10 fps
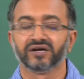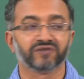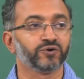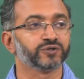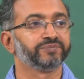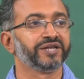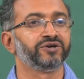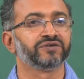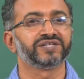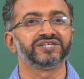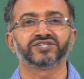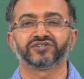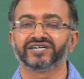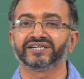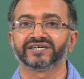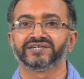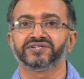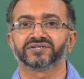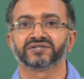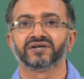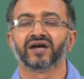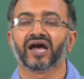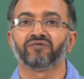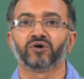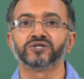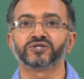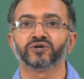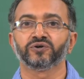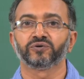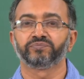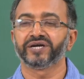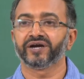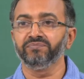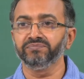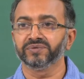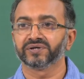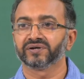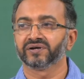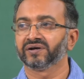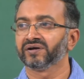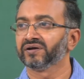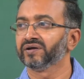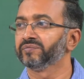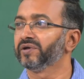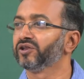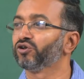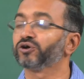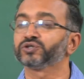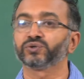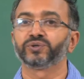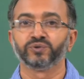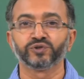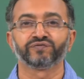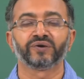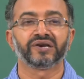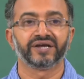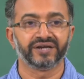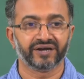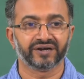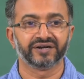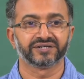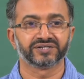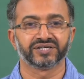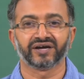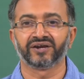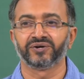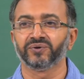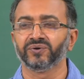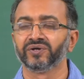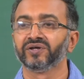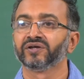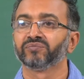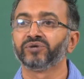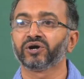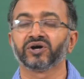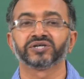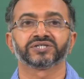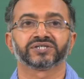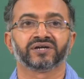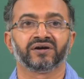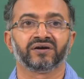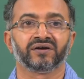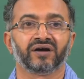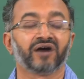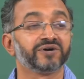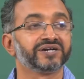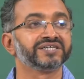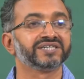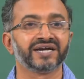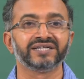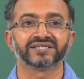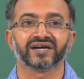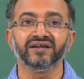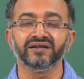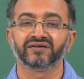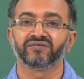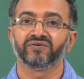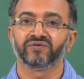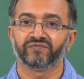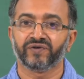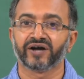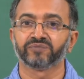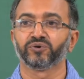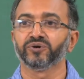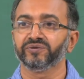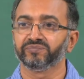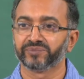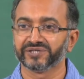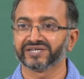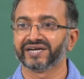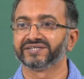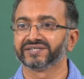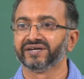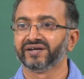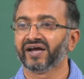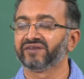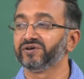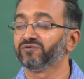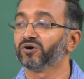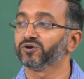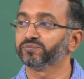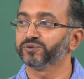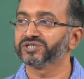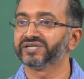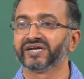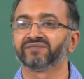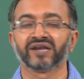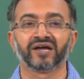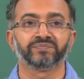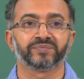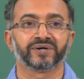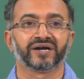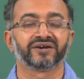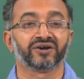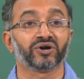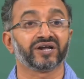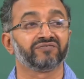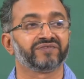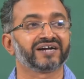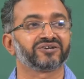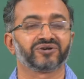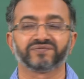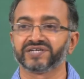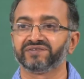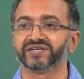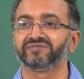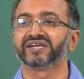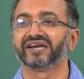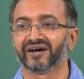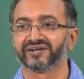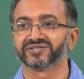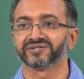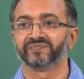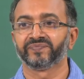Of course, many of these trade tests have also become not so useful in current scenario, because our designs are far more precise and we want to push the envelope and not have factor of safety very large.